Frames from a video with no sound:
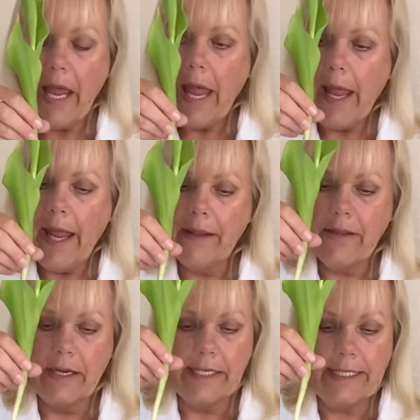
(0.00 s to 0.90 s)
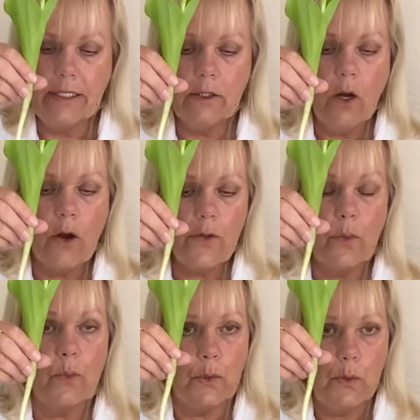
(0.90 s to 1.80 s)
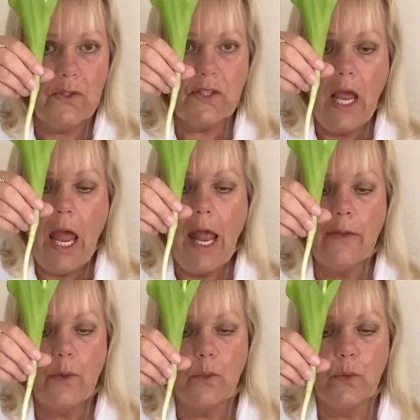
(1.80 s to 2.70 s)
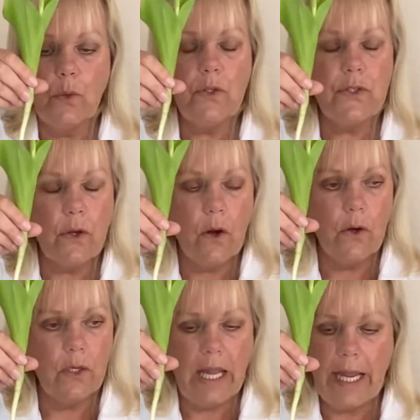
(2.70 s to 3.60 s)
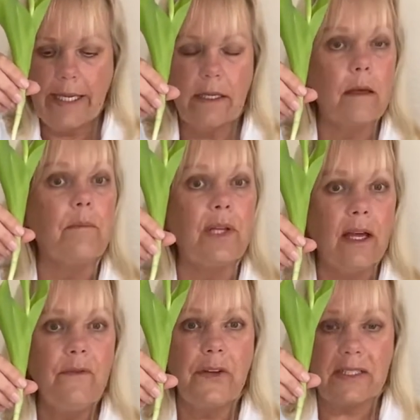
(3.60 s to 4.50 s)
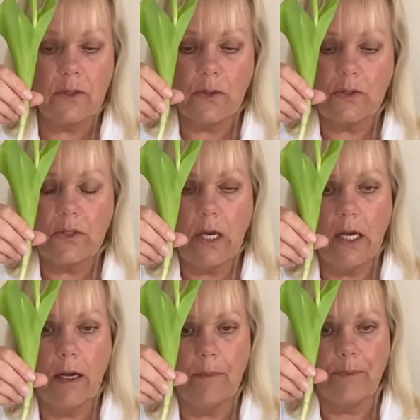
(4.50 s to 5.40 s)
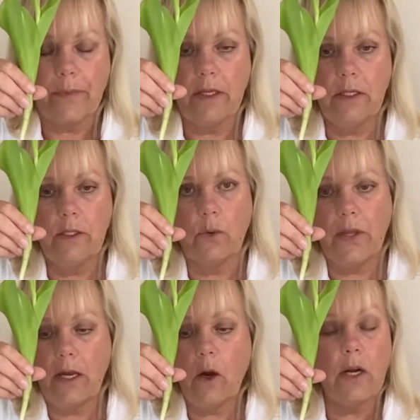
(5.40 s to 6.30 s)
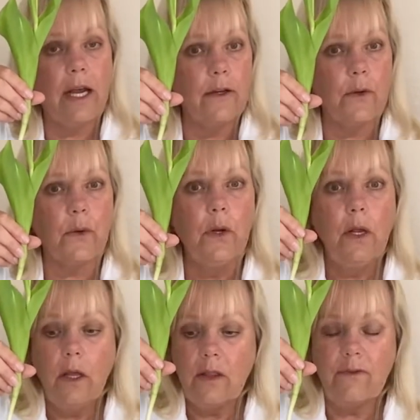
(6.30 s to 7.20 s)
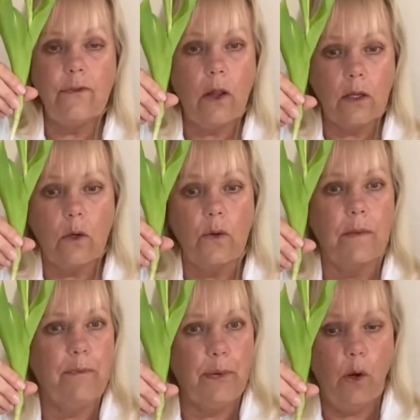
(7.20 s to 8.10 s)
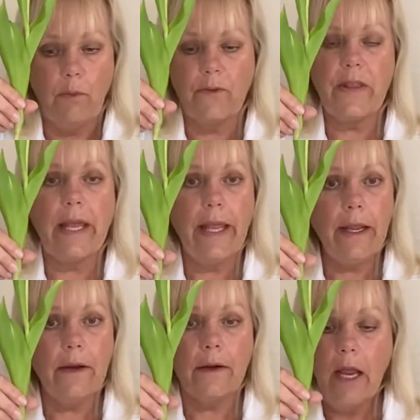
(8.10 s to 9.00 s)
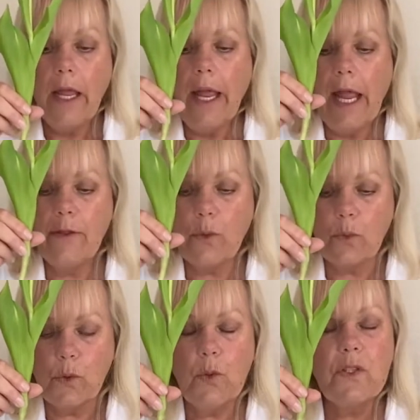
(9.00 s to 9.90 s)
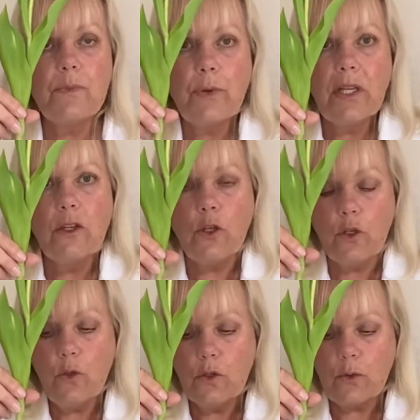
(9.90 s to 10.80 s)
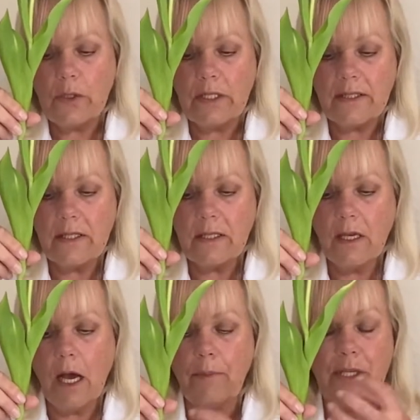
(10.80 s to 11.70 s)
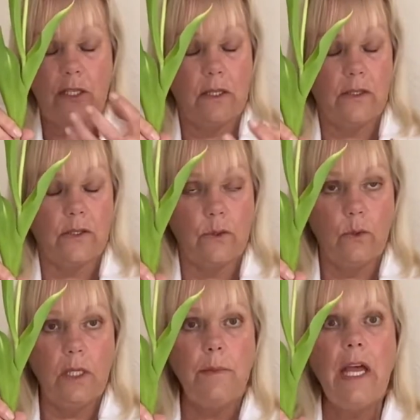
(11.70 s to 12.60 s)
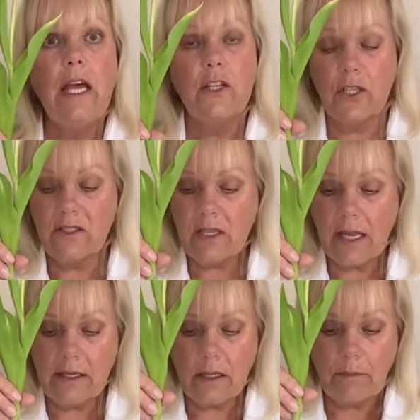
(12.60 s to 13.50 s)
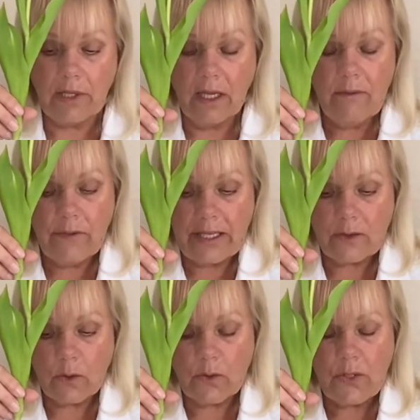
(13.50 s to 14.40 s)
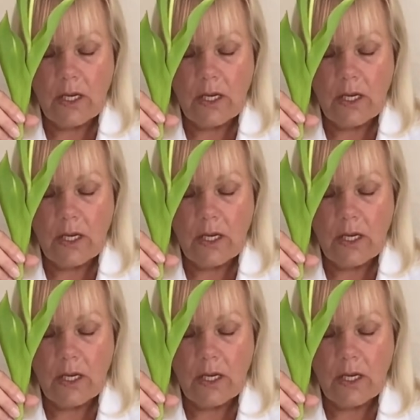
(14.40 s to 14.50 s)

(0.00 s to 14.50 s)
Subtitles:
And then here are the roots, and the roots are like the blood vessels, that are under the follicle, the bulb for the hair. And the roots bring the nutrients up into the tulip, just like the blood vessels,